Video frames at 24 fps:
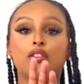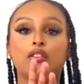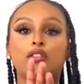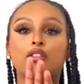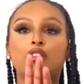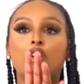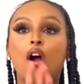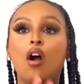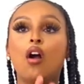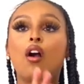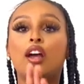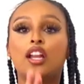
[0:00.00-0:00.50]

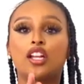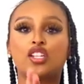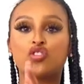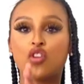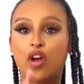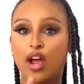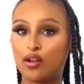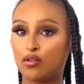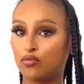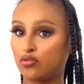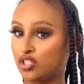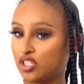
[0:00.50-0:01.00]
Y'all gotta
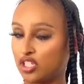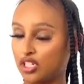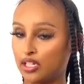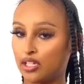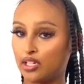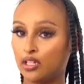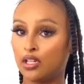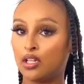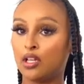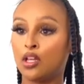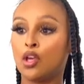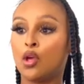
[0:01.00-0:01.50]
try new shit
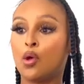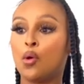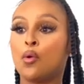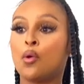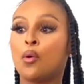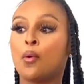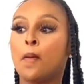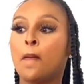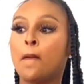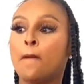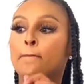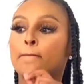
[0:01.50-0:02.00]

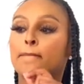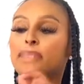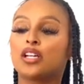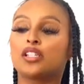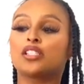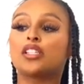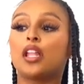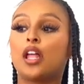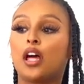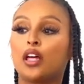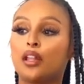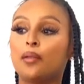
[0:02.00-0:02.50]
because
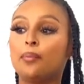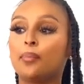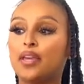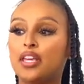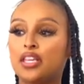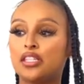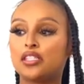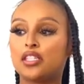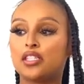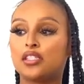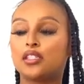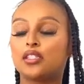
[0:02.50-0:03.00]
a lot of
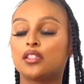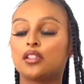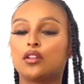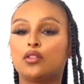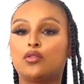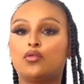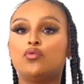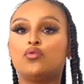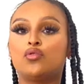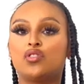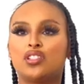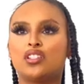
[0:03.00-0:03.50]
pieces,
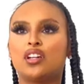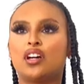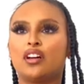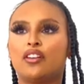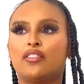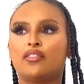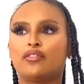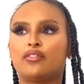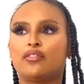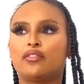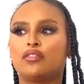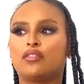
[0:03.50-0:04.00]
new
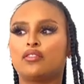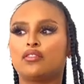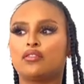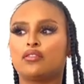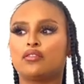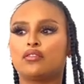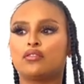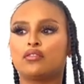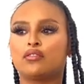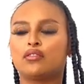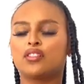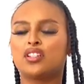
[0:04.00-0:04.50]
stuff.
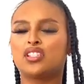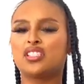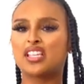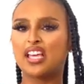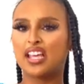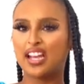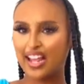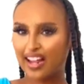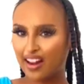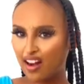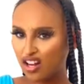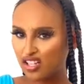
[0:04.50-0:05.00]
Cause
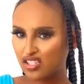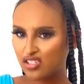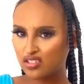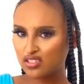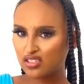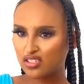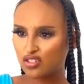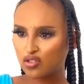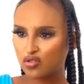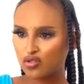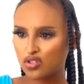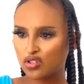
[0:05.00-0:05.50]
can I curse
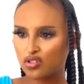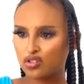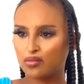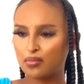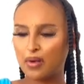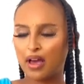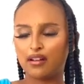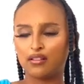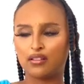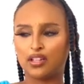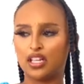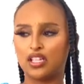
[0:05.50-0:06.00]
YouTube?
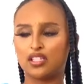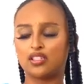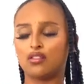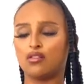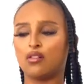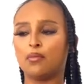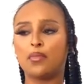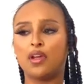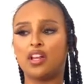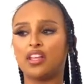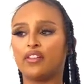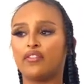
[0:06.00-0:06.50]
I don't think so.
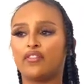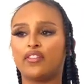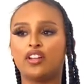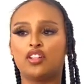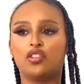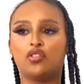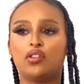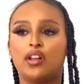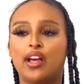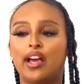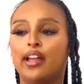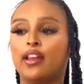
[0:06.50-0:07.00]
I'm not even gonna
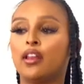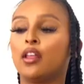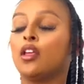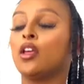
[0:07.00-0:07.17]
do that.